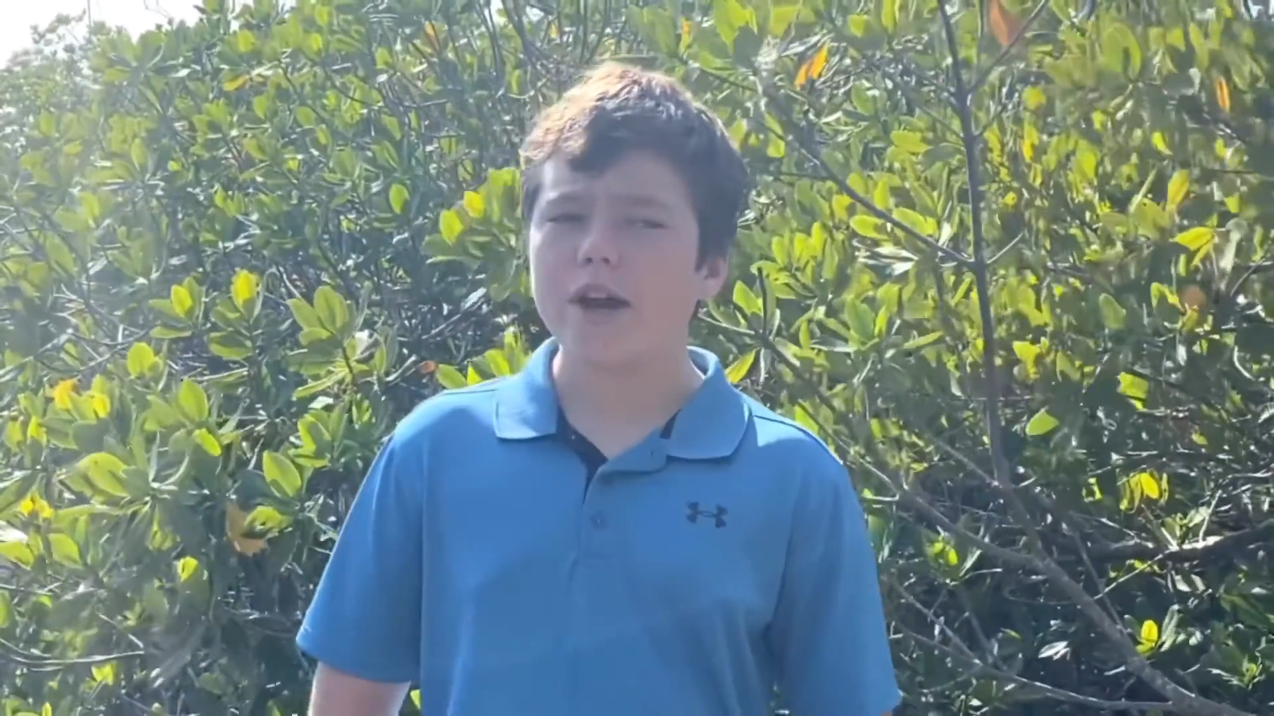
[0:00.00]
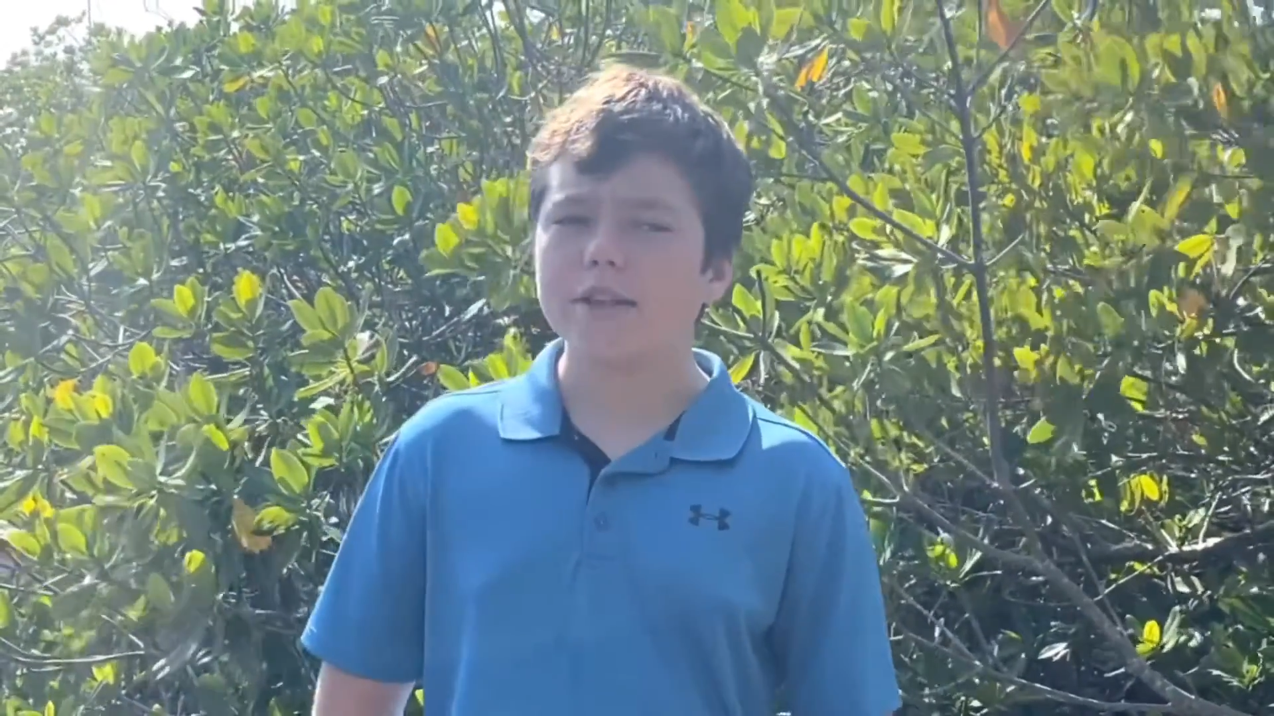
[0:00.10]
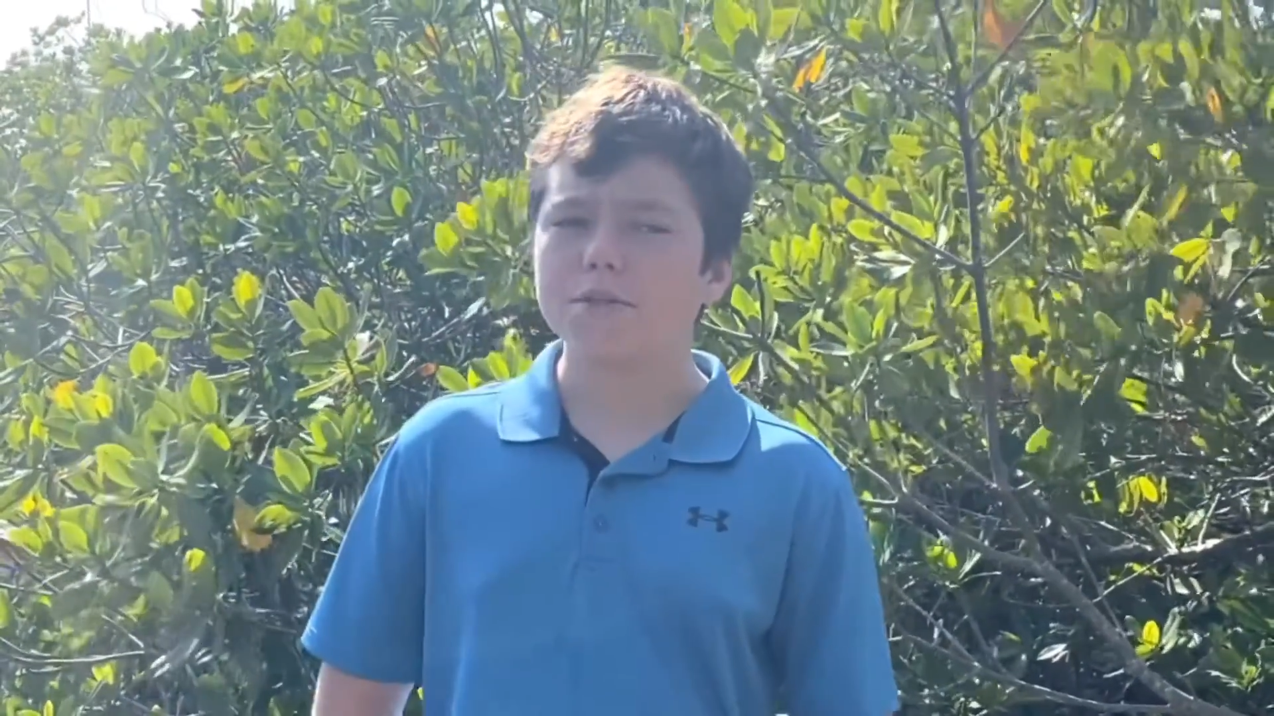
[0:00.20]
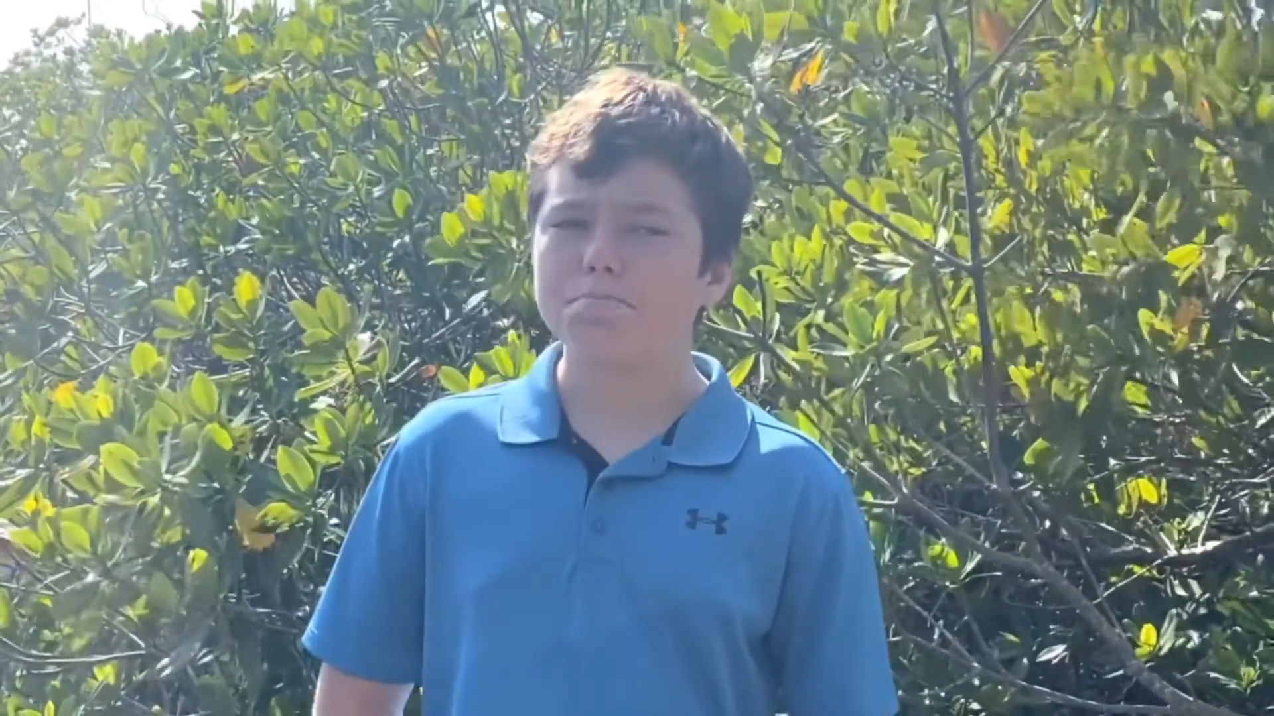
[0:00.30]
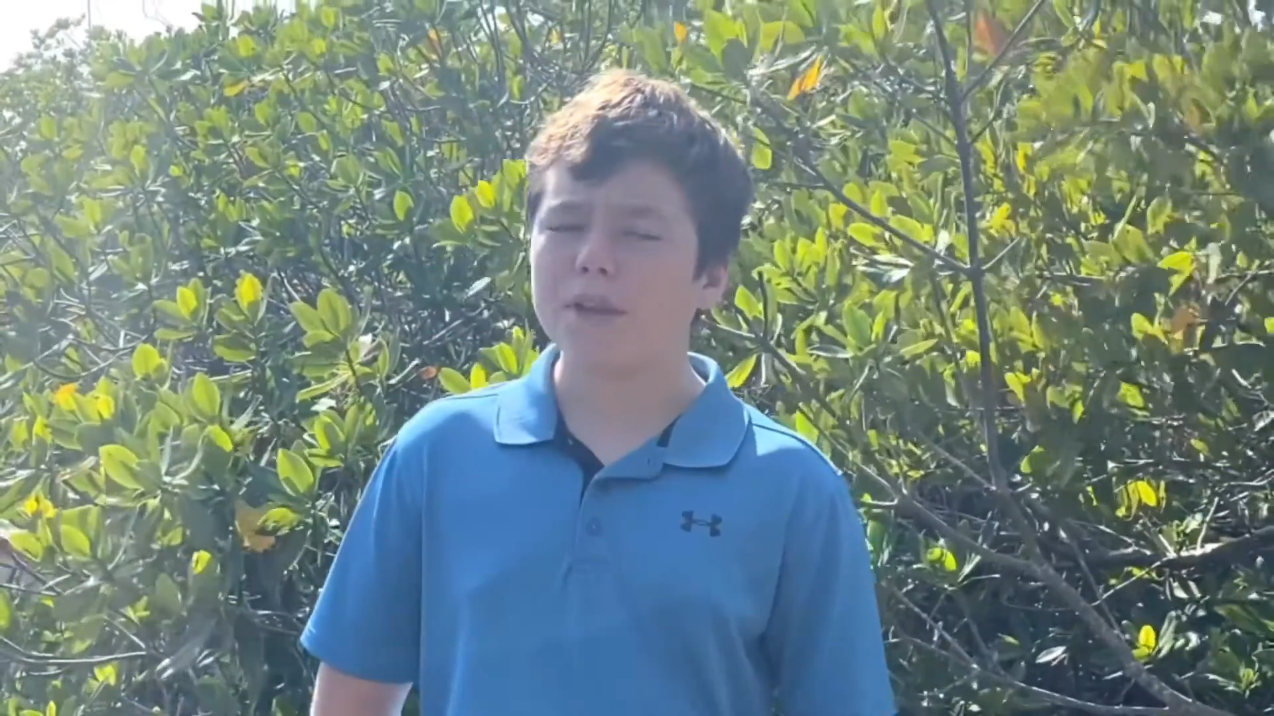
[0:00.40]

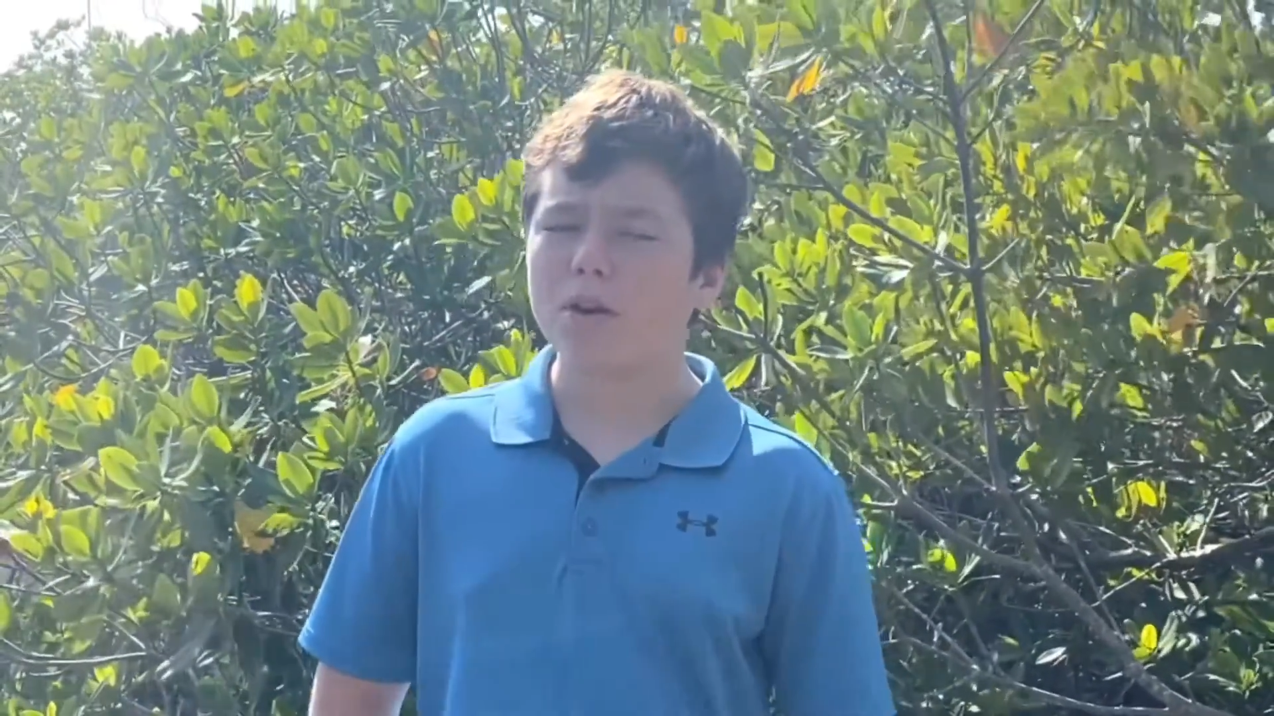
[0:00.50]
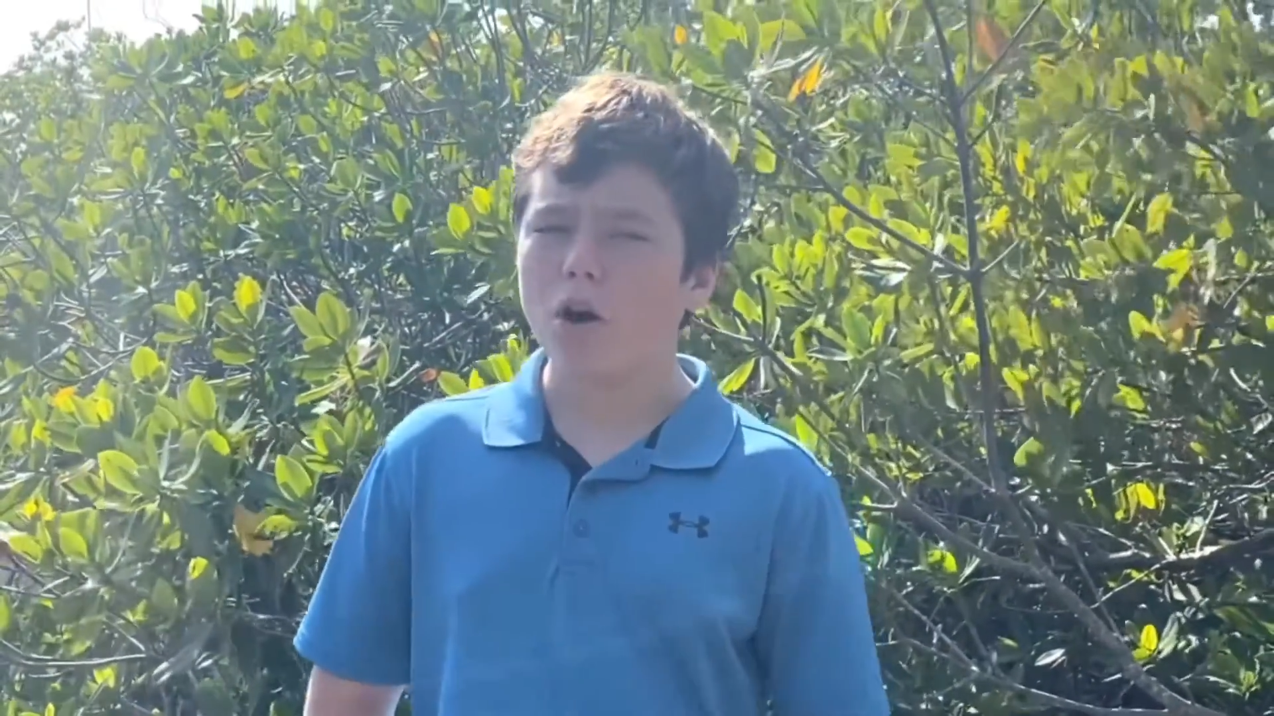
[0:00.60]
has been